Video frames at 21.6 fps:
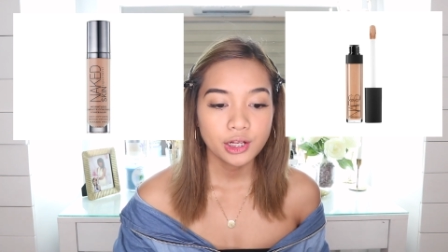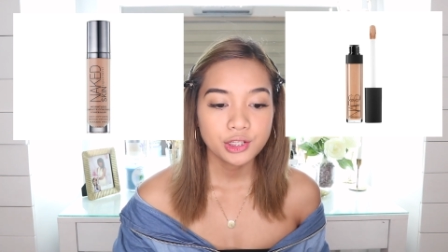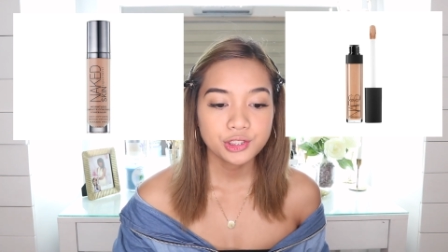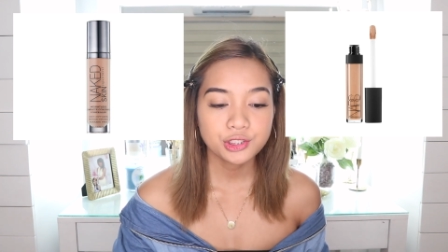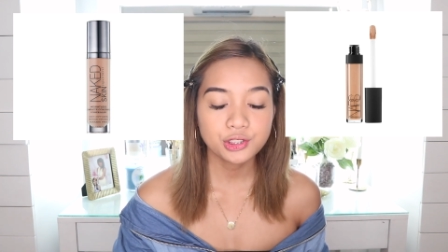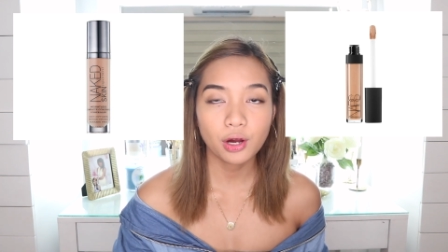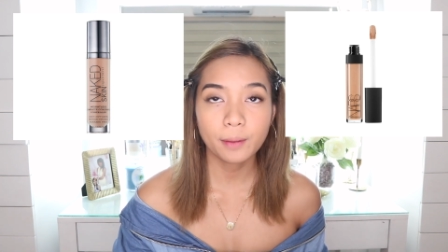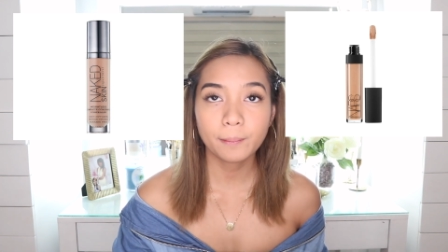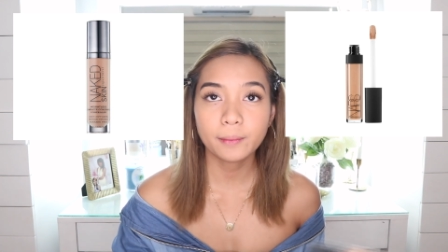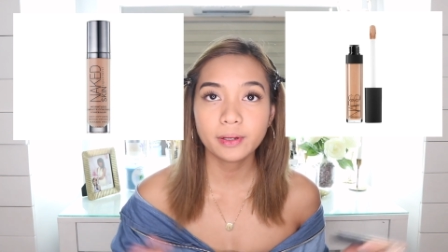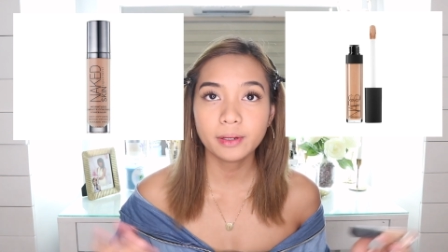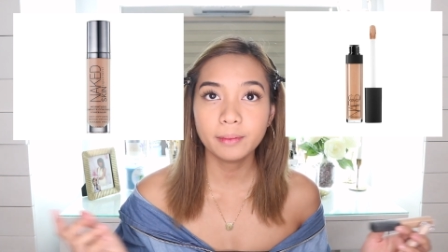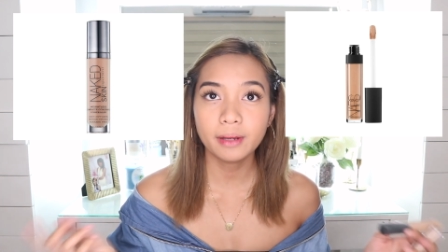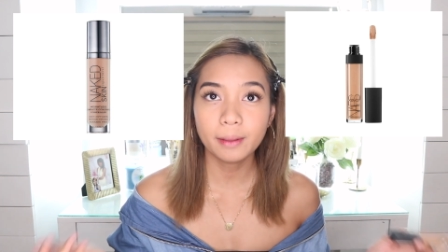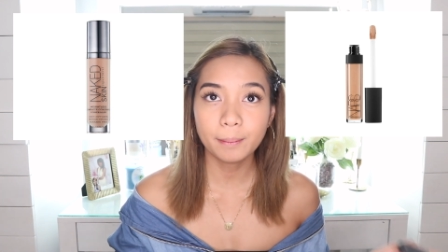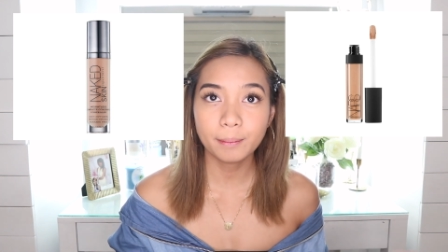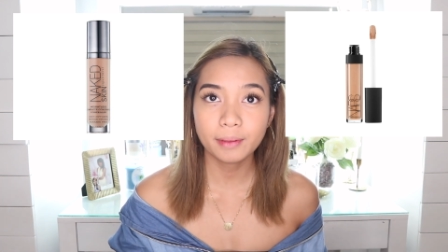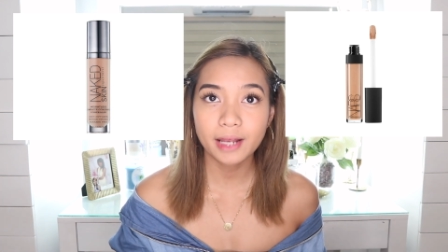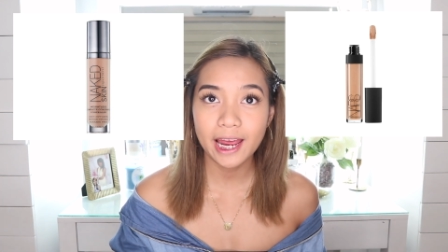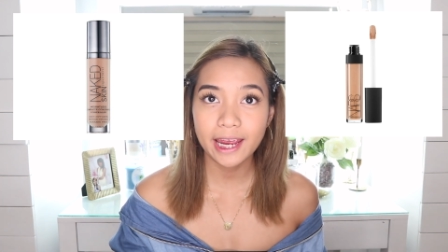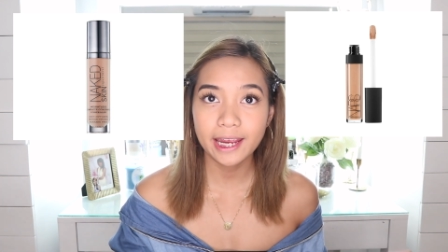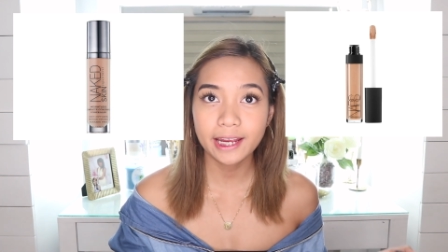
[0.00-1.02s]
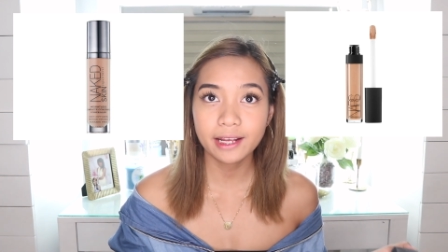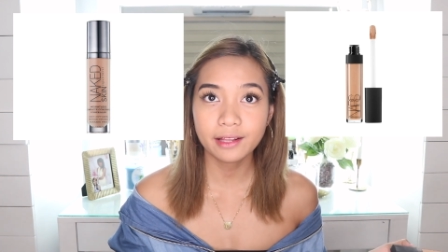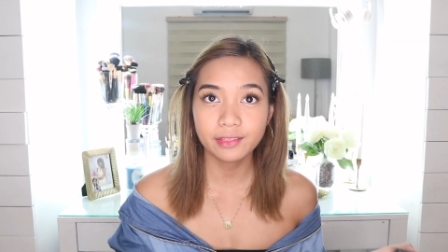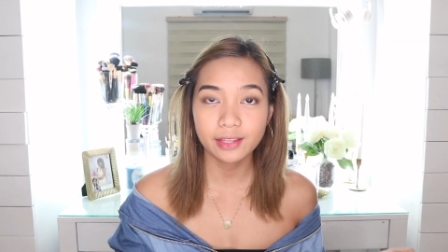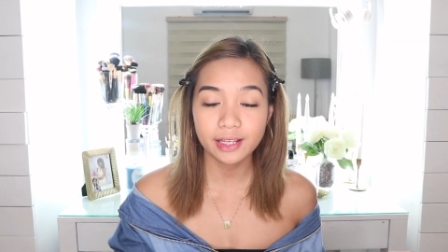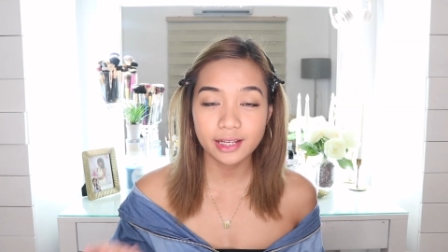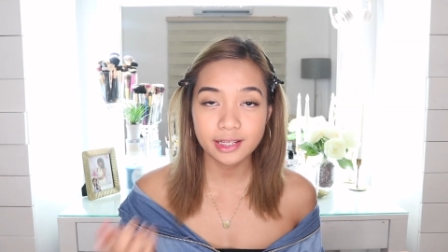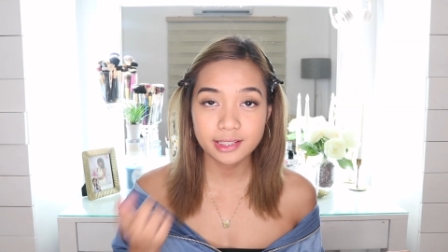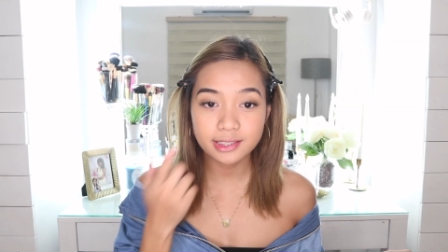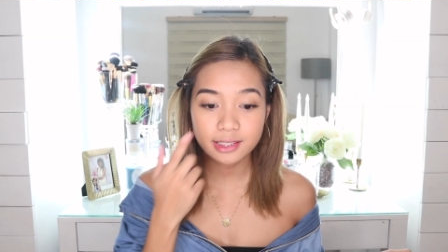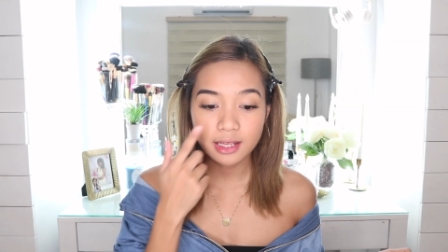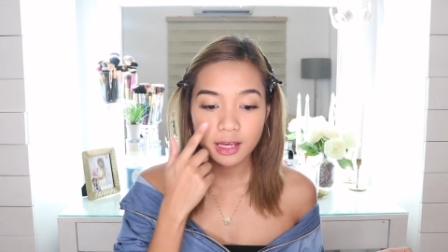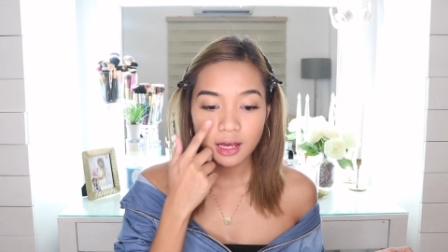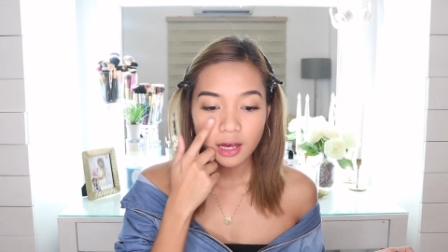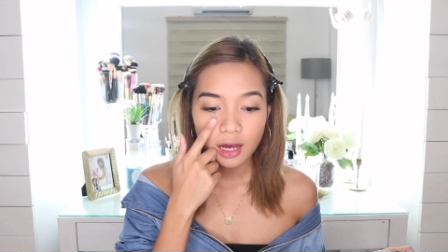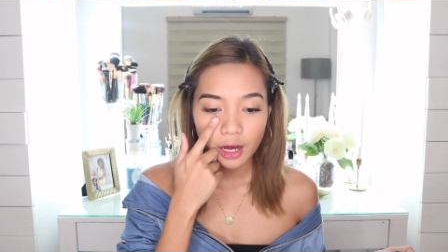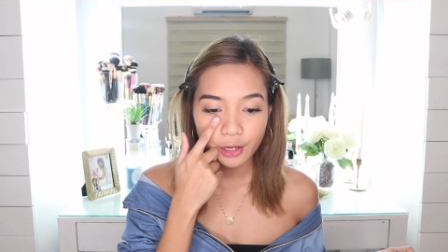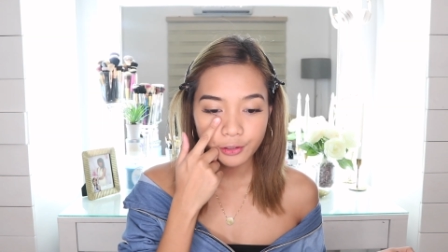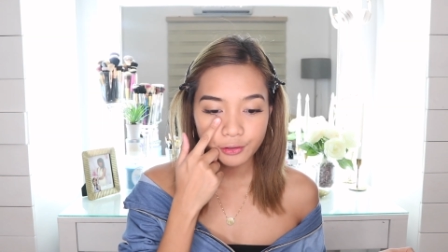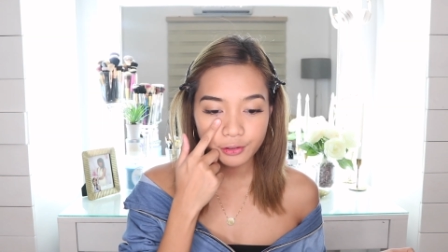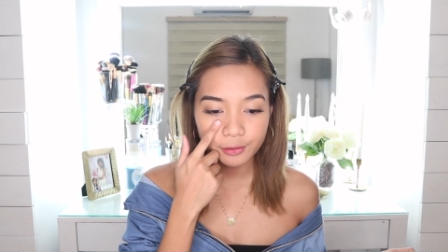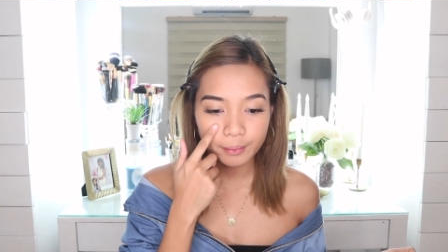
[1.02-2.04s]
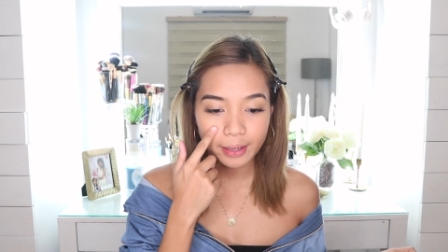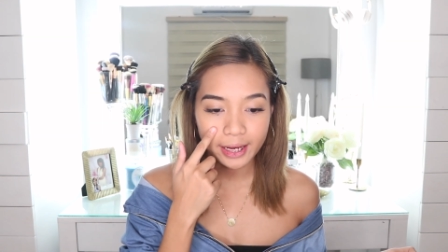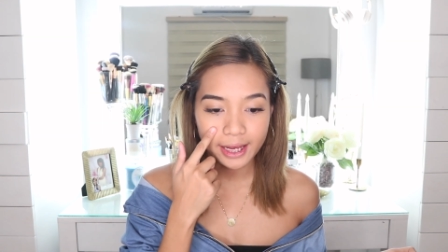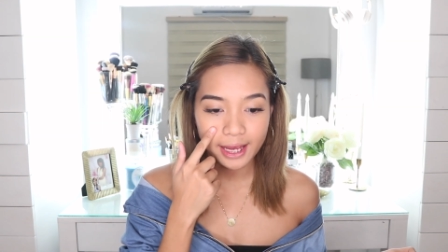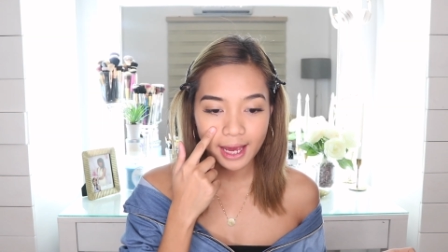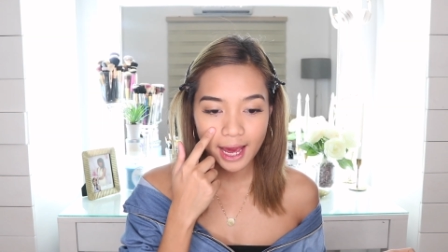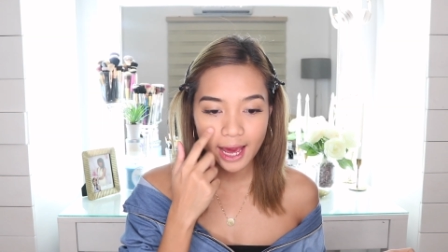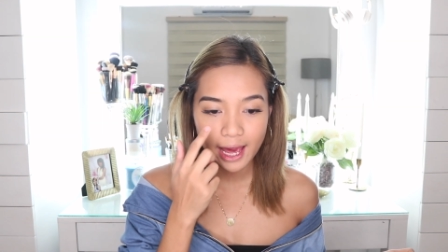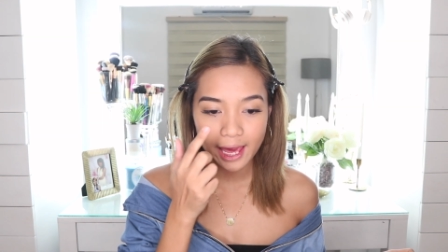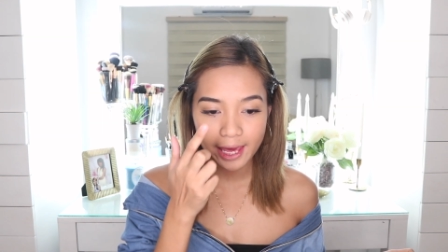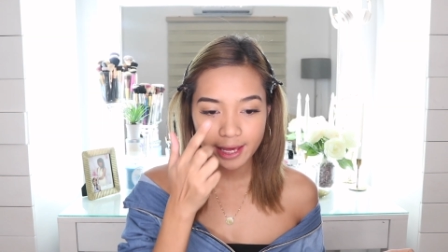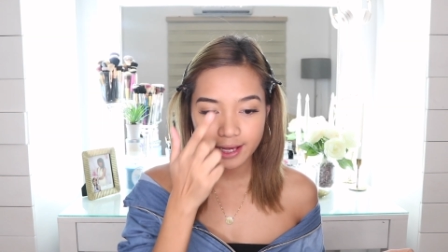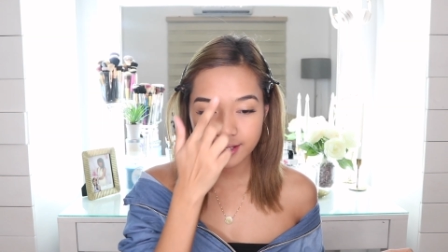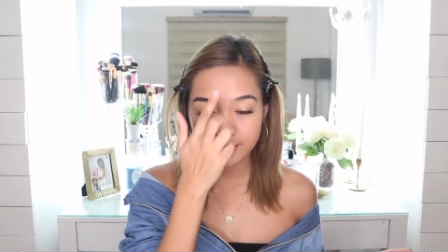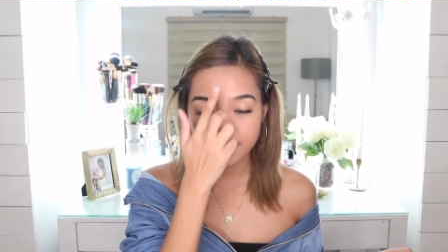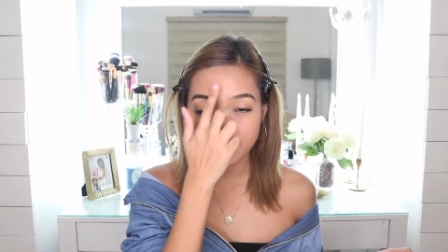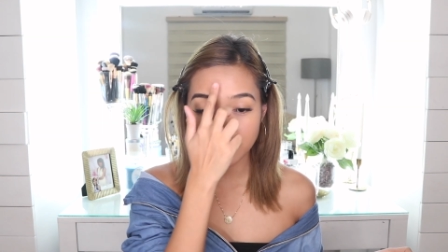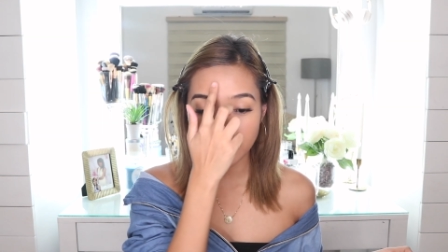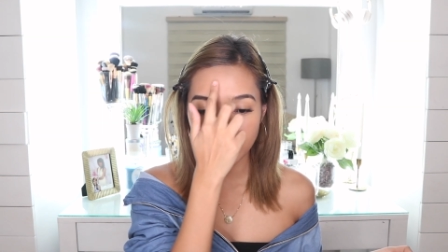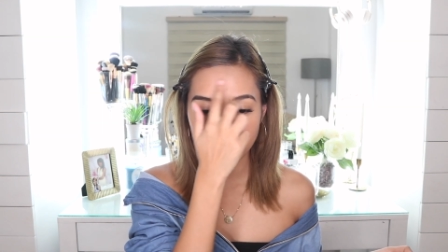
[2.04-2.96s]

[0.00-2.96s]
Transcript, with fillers: So I'm going to be applying this under my eyes,